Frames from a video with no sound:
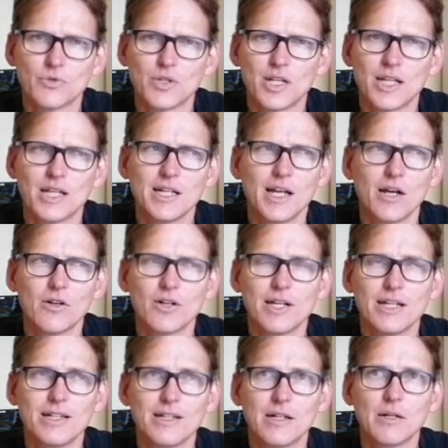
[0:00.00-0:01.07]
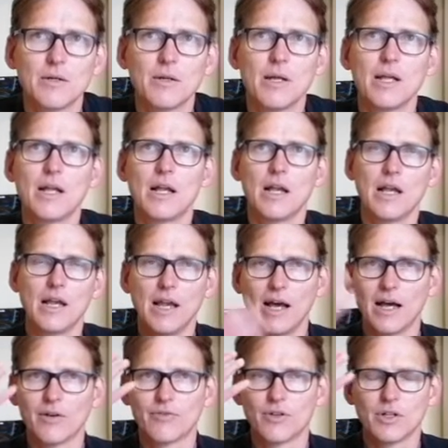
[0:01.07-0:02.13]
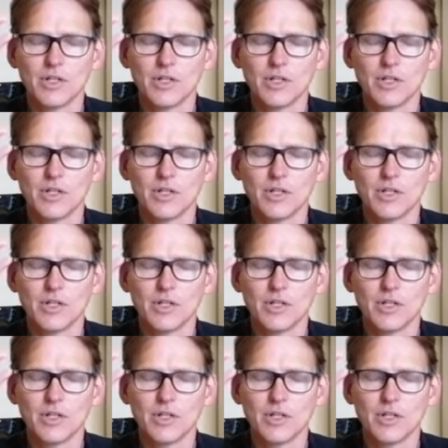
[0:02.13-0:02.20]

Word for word: within our inner life,